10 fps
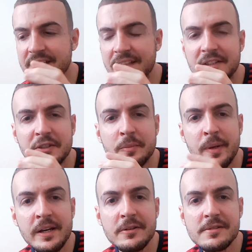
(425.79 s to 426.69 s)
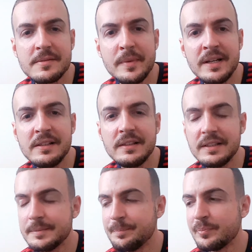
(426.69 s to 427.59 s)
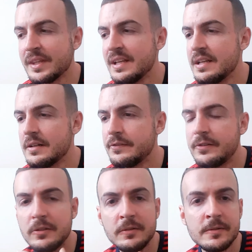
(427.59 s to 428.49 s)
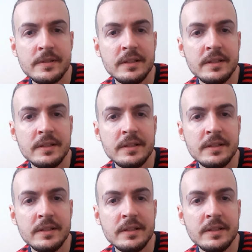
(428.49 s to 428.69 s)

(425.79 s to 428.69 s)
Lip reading: that tobacco smell, follows